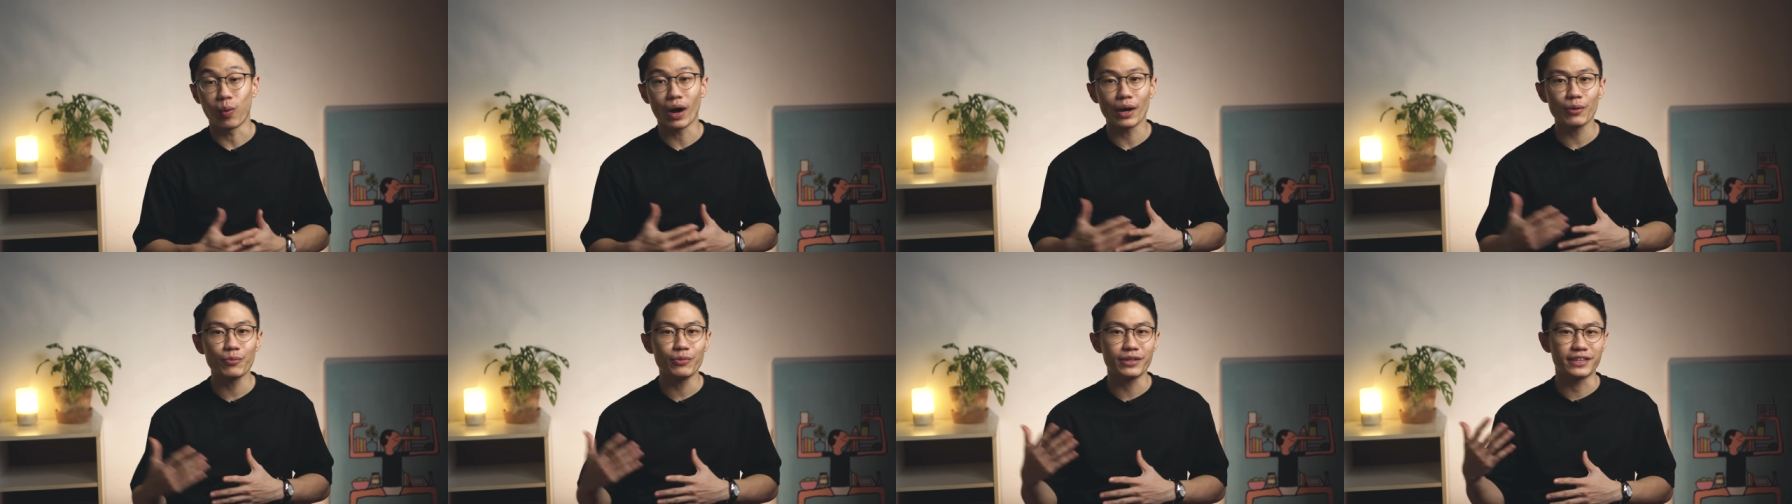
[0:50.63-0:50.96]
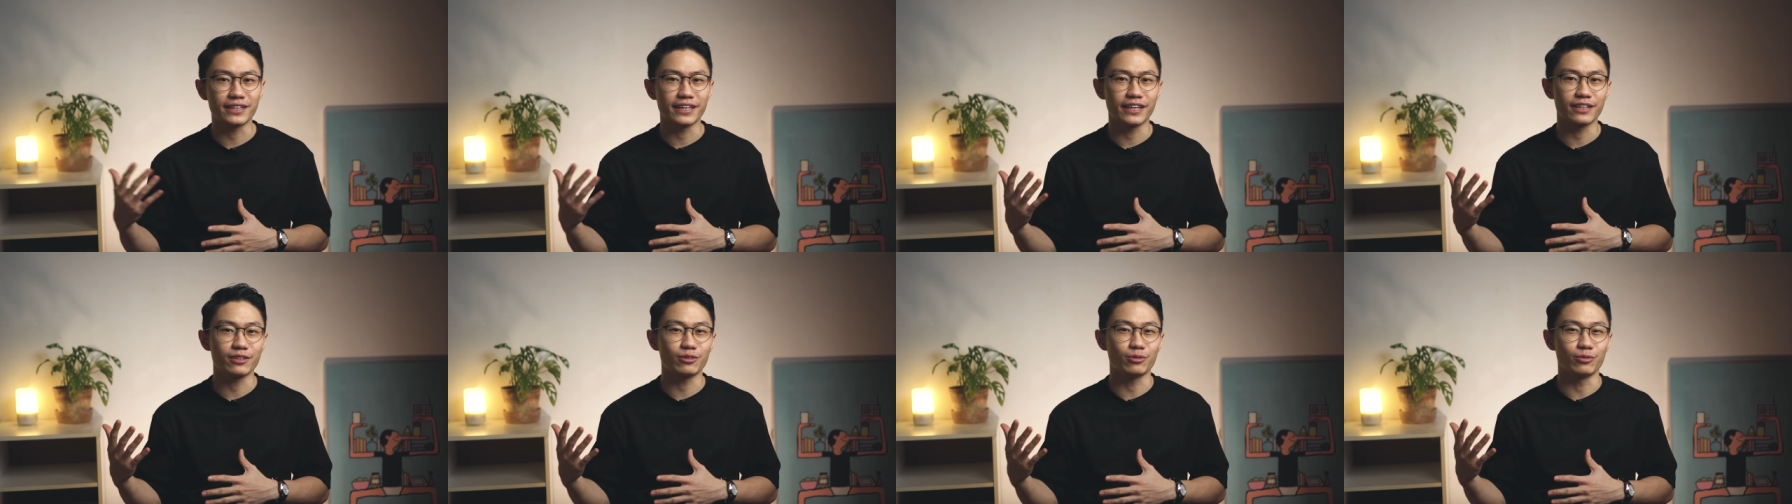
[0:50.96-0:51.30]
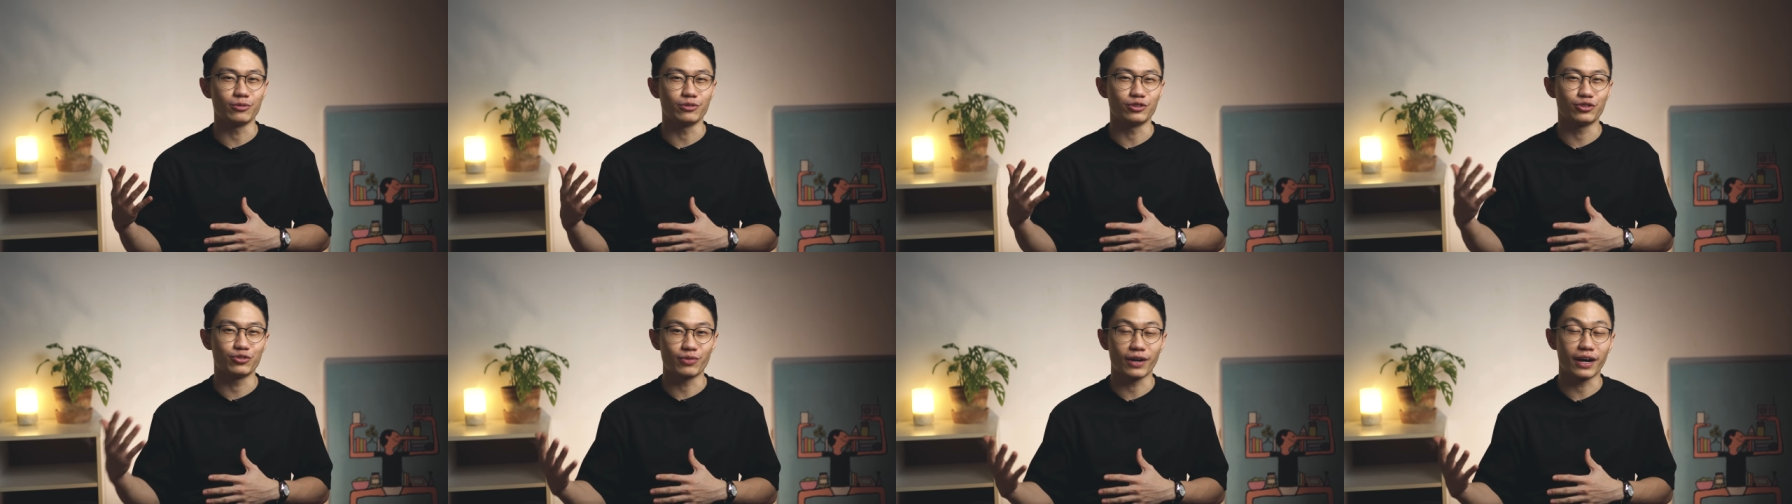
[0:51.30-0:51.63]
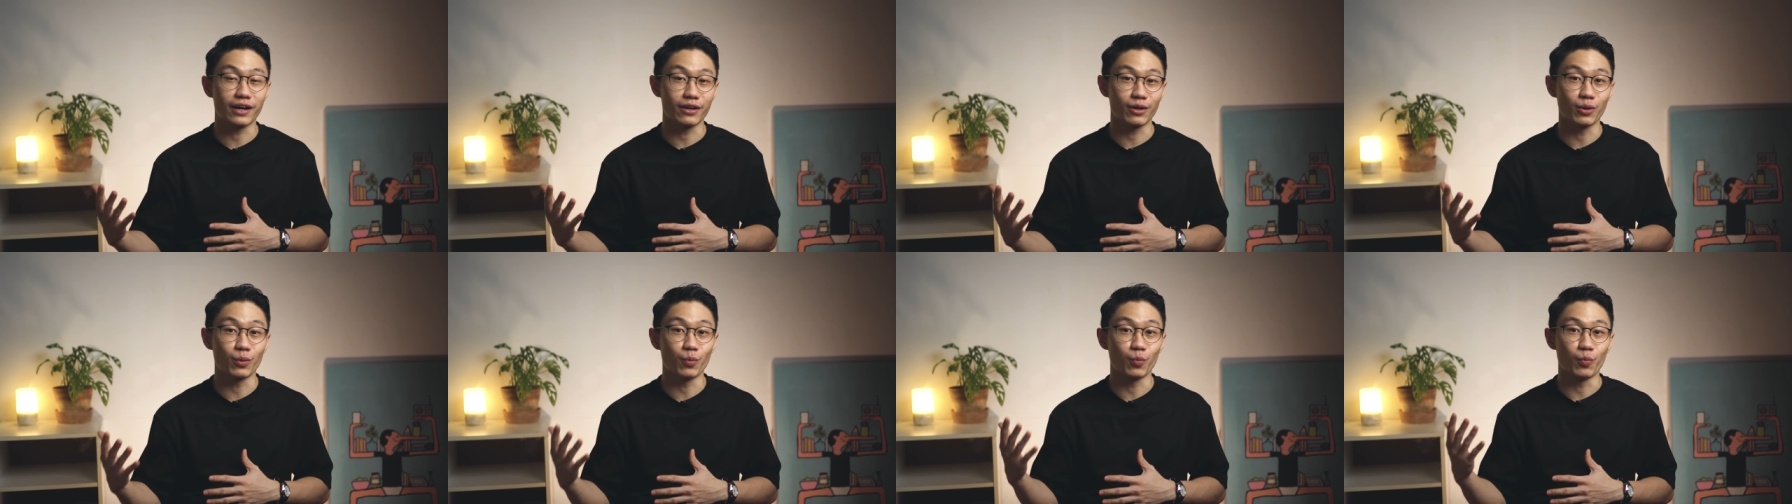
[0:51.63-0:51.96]
why we tend to
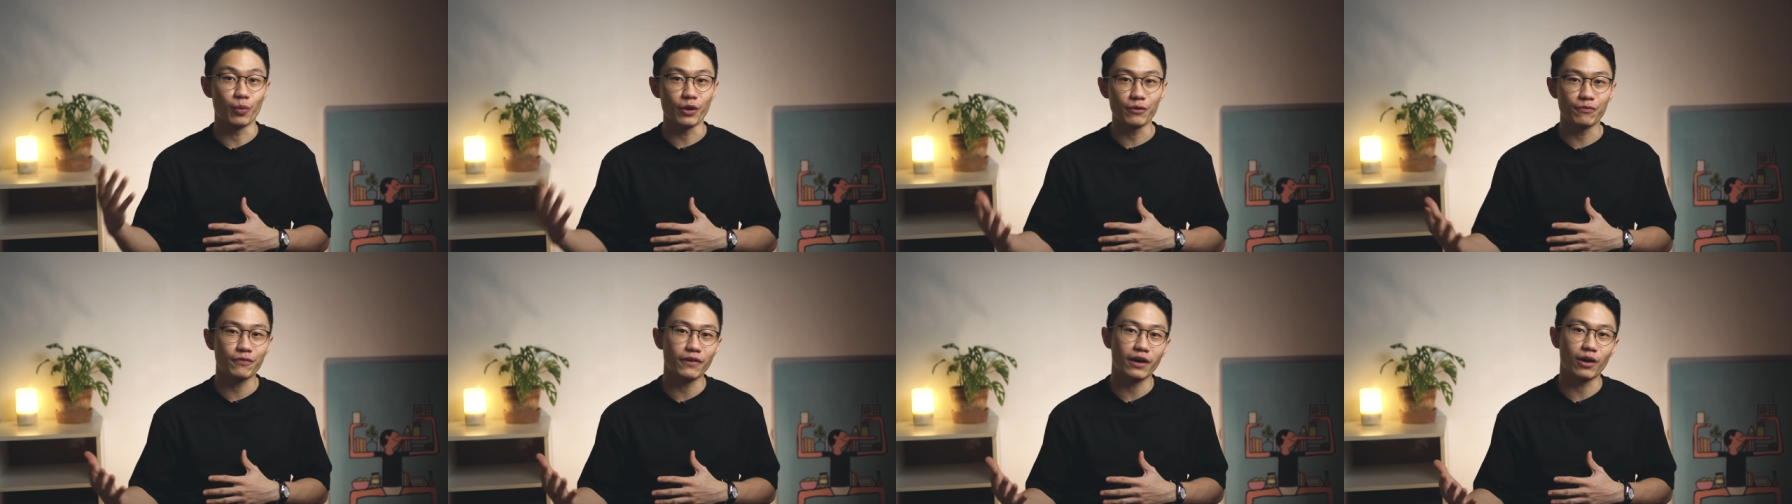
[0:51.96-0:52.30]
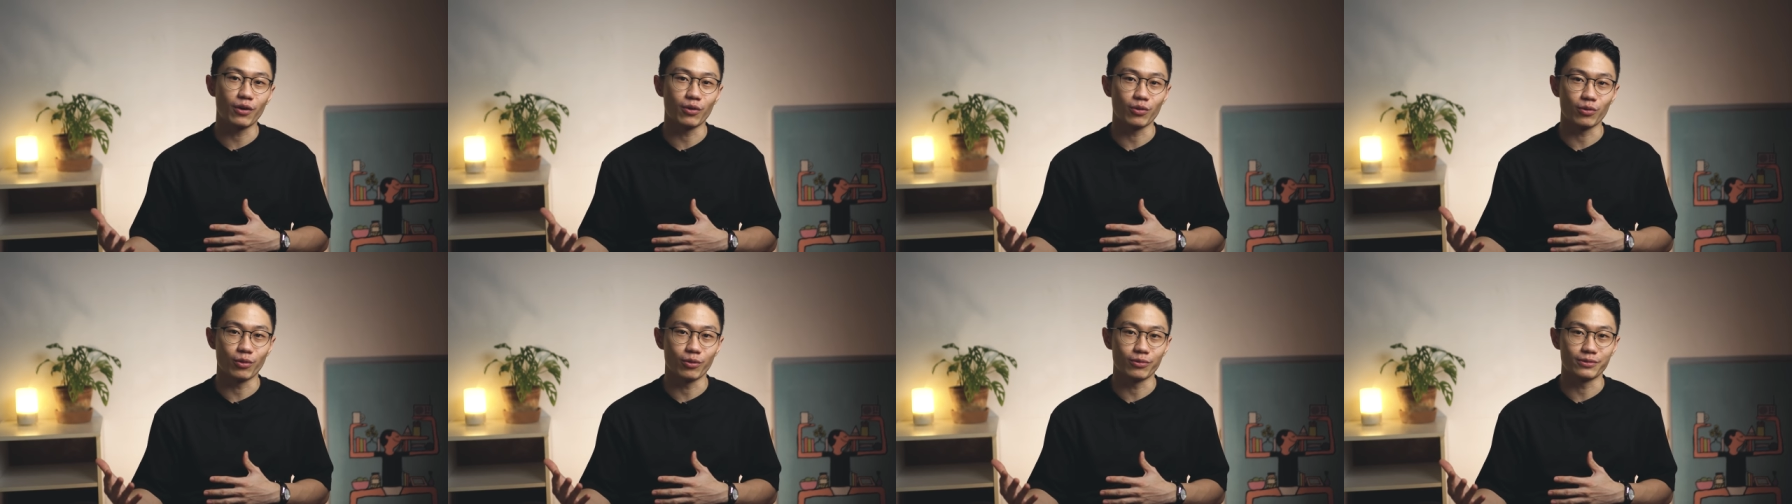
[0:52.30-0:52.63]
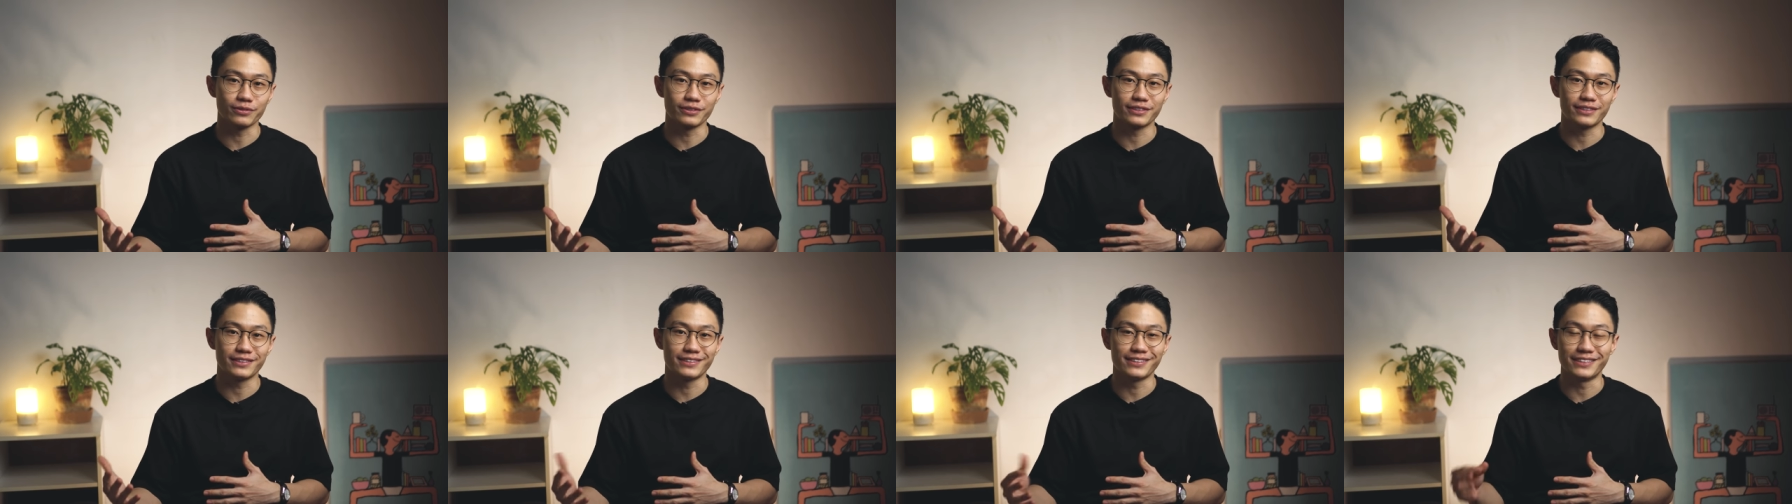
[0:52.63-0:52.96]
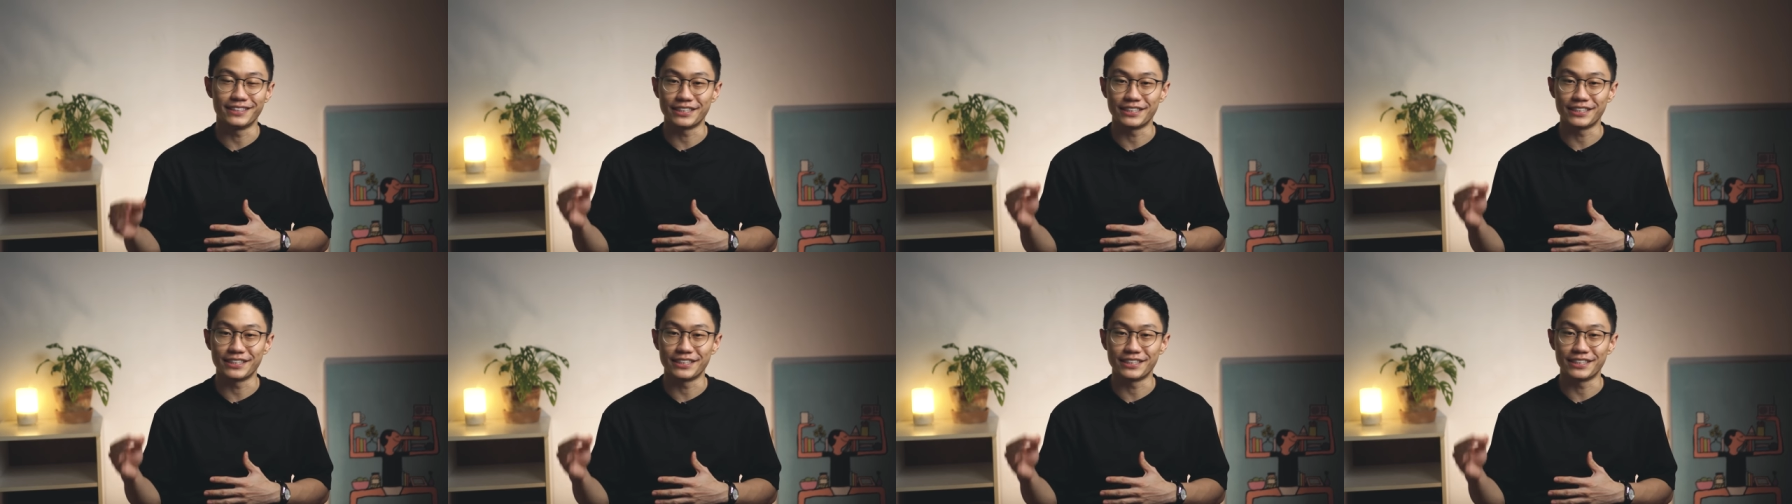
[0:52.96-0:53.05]
struggle with our goals